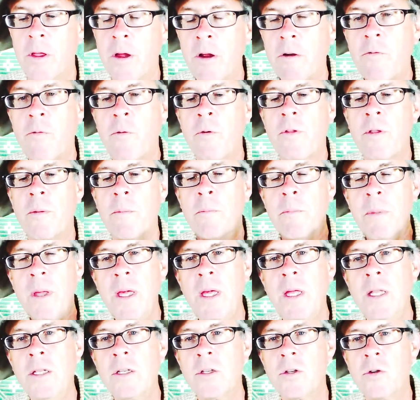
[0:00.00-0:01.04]
Therefore, the
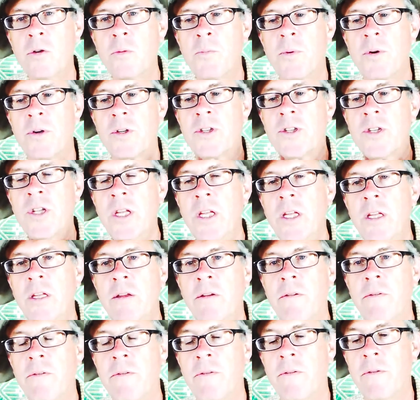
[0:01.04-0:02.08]
means to
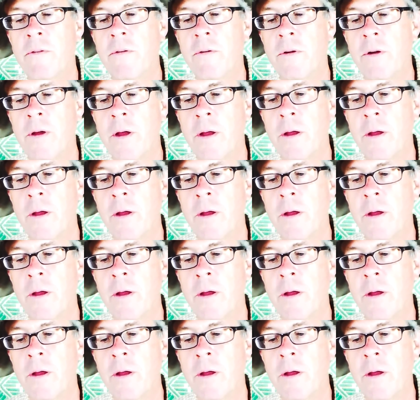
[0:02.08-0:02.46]
perceive